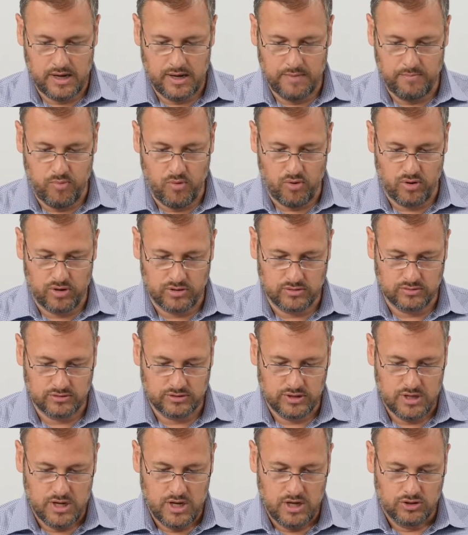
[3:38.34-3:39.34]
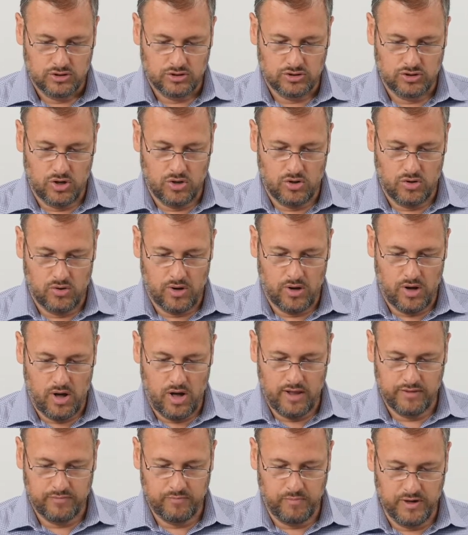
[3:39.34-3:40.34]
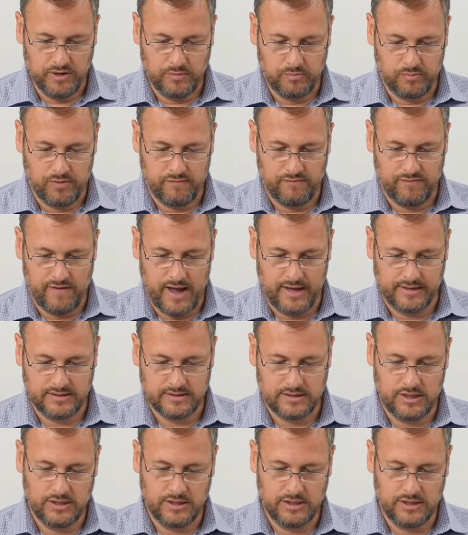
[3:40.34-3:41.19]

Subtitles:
portals? So AuthPoint provides